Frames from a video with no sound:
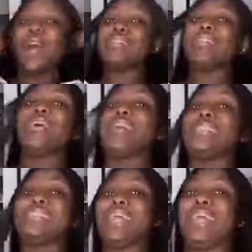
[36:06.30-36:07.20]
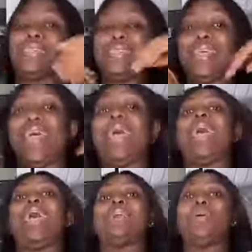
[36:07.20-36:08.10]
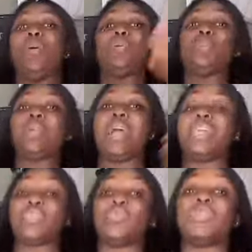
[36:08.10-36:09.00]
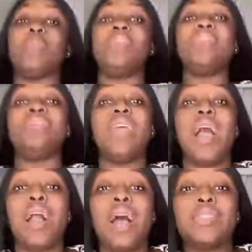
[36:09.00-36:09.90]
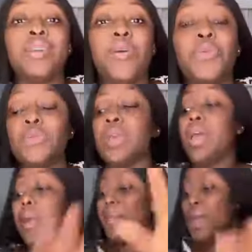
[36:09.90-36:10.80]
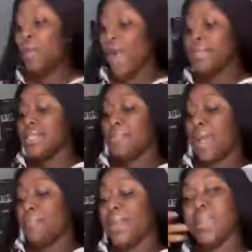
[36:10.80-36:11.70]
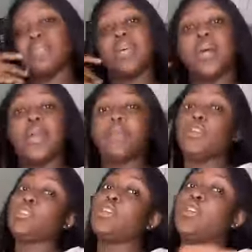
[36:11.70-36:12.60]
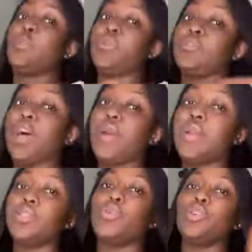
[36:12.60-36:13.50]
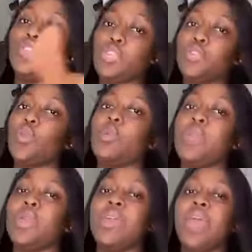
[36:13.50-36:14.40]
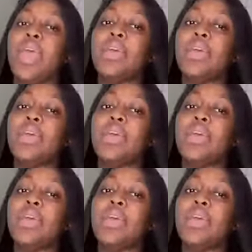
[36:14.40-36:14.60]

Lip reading: For as long as it takes, eh? They won't use me cash cruise. I'm very easy cash cruise. Meanwhile, this is my page now, eh? Does not support violence, but just follow me.